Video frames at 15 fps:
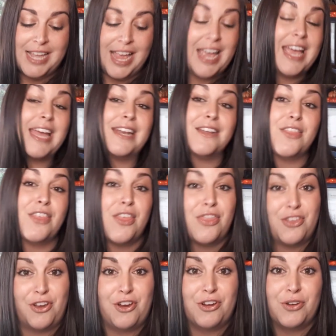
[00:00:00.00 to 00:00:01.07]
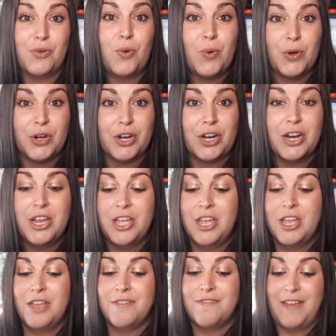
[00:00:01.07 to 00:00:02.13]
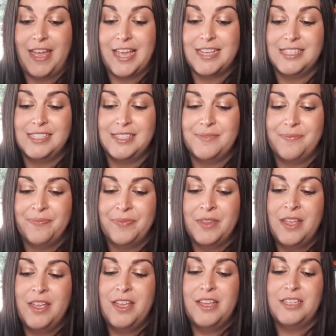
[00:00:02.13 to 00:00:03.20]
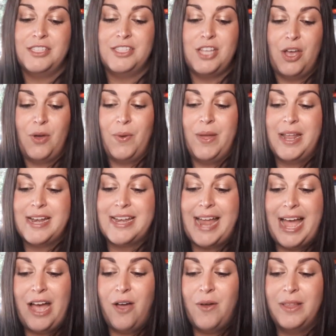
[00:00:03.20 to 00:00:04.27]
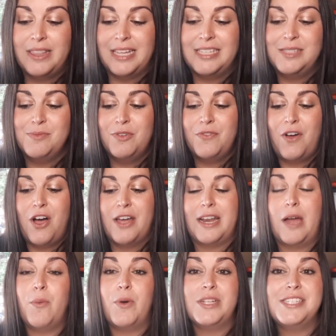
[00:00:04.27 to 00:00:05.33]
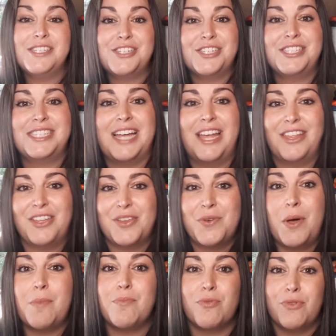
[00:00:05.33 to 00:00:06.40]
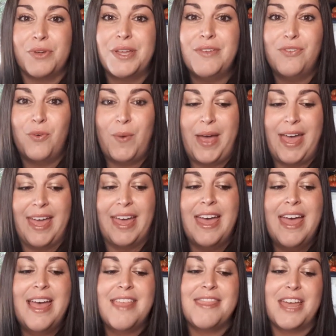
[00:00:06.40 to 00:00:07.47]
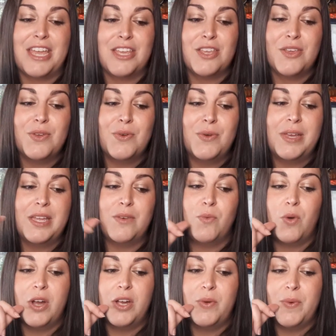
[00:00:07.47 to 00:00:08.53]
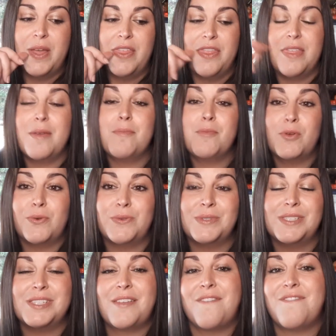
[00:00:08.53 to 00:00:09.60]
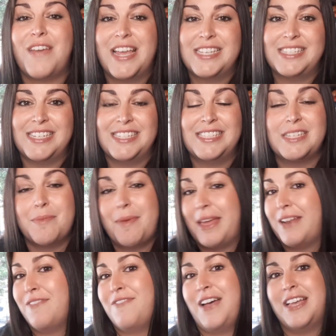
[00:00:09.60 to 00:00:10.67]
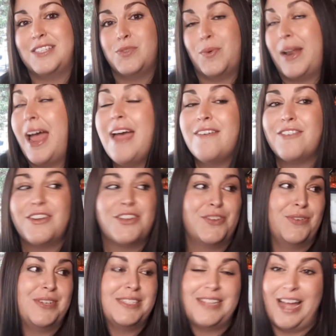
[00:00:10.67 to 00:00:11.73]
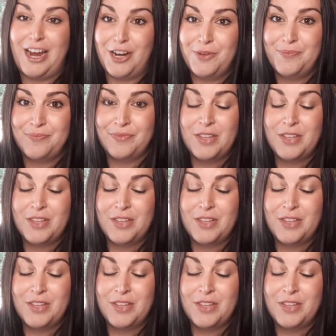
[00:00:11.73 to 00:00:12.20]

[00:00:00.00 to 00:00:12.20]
and the third quarter phase. So now let's move on. I want to just tell you a brief way that you can work with the moon's phases to manifest whatever you desire.